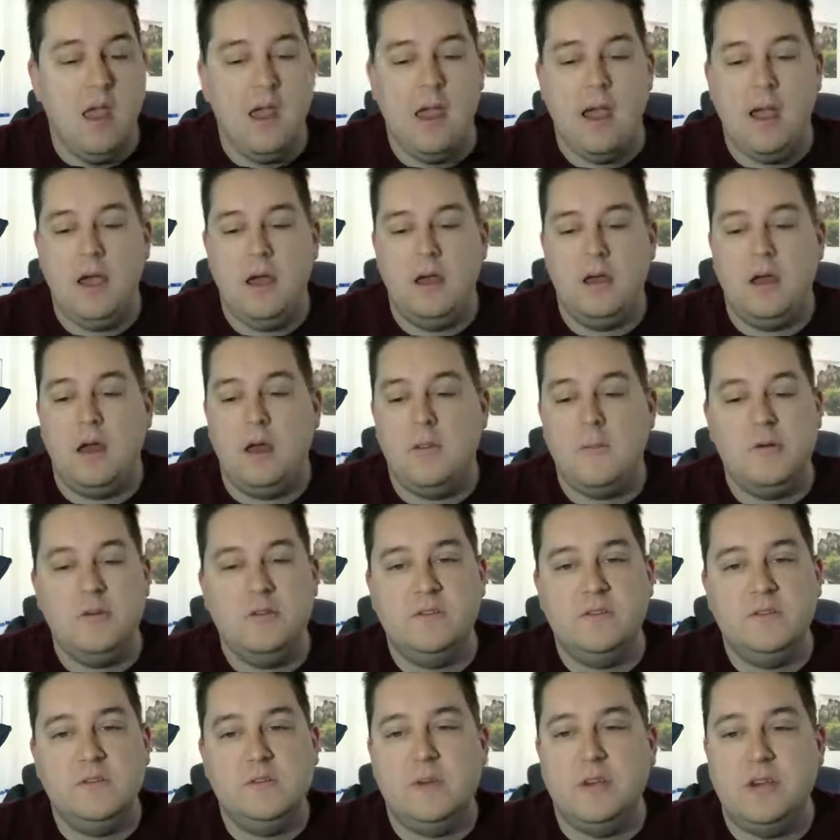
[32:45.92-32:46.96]
I'm
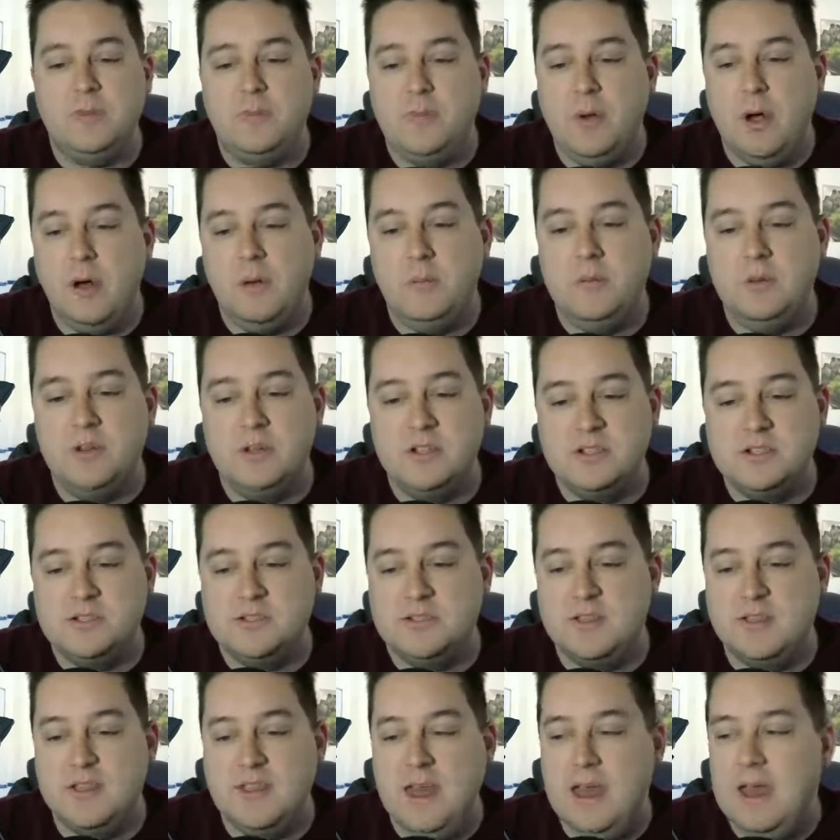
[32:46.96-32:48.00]
also going to publish
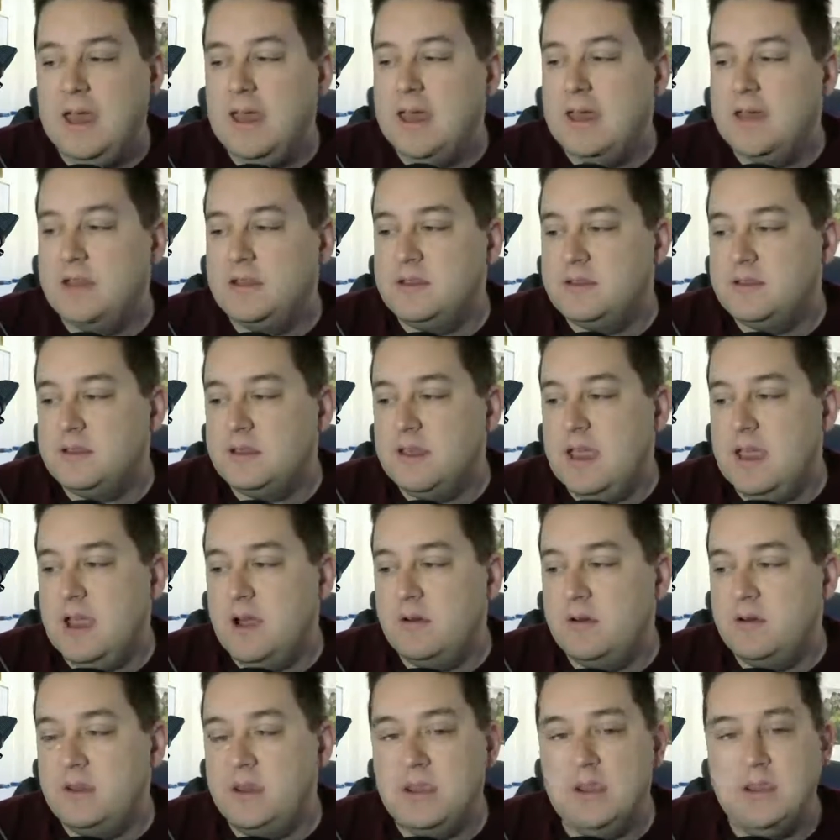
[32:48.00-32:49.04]
that
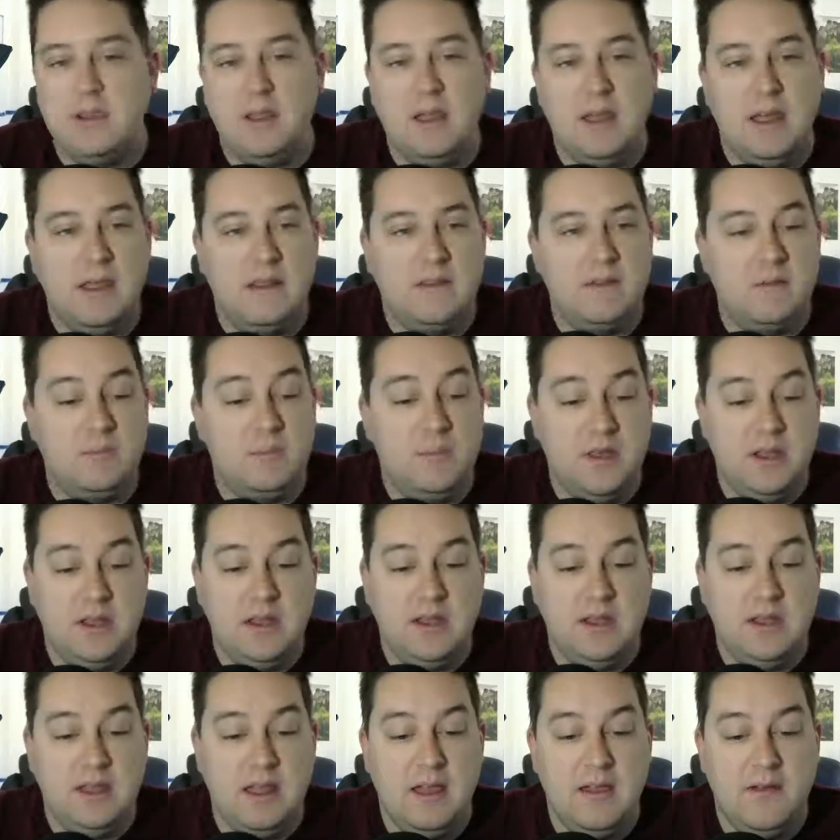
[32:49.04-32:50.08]
counting as a
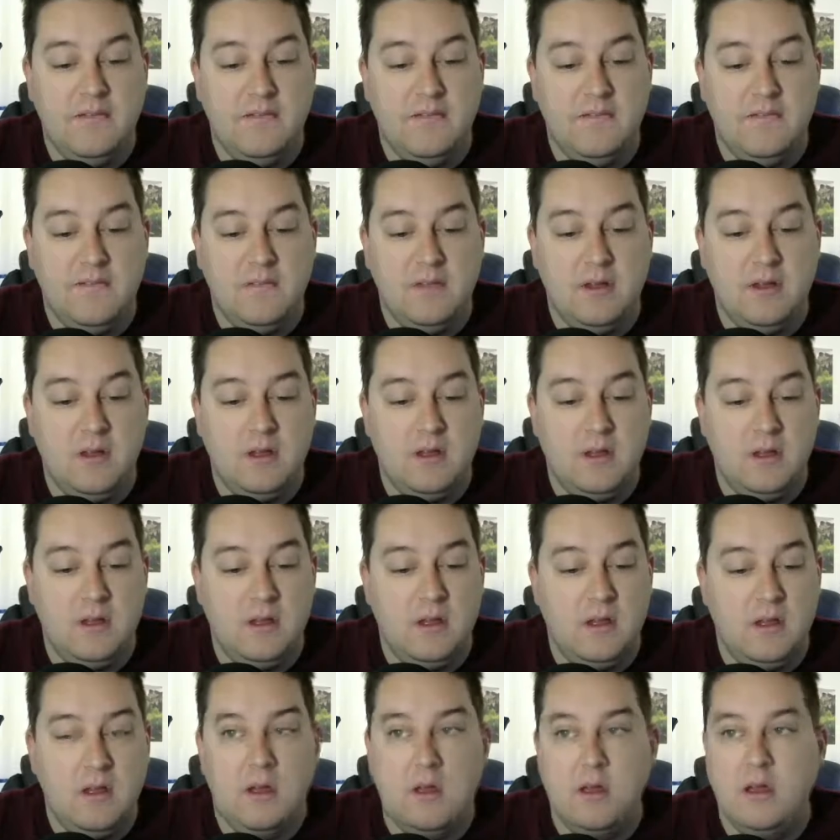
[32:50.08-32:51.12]
PDF.
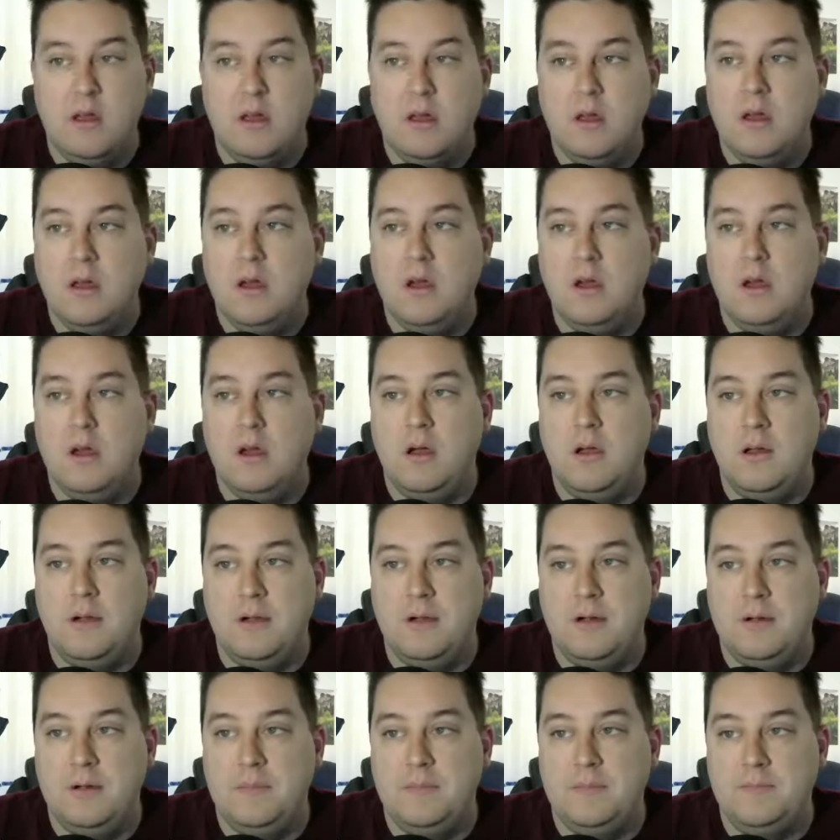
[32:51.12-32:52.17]

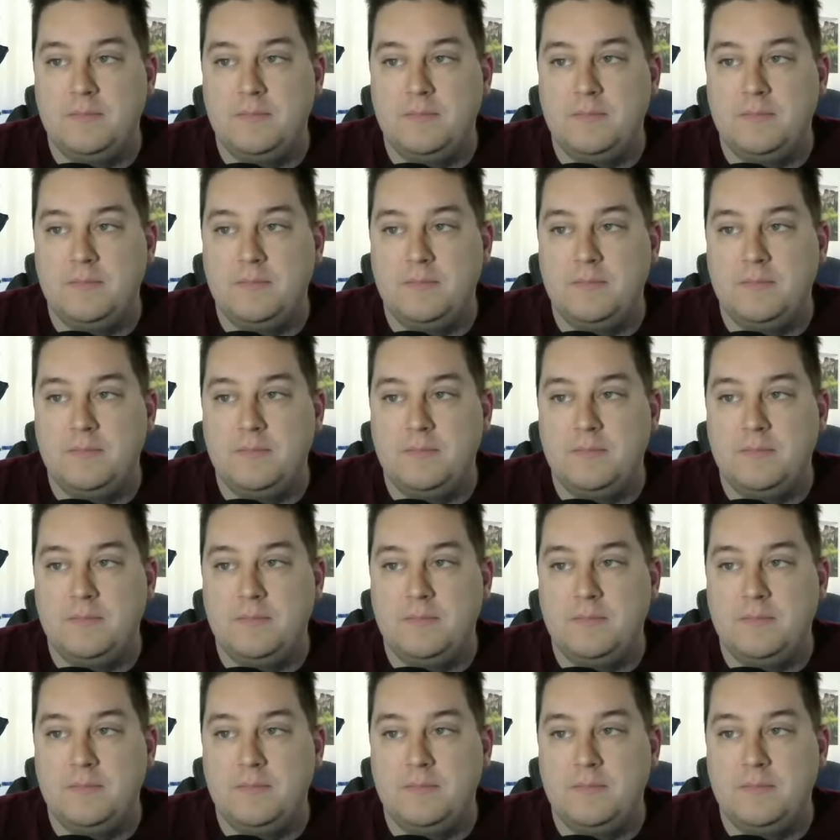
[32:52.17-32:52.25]
I'm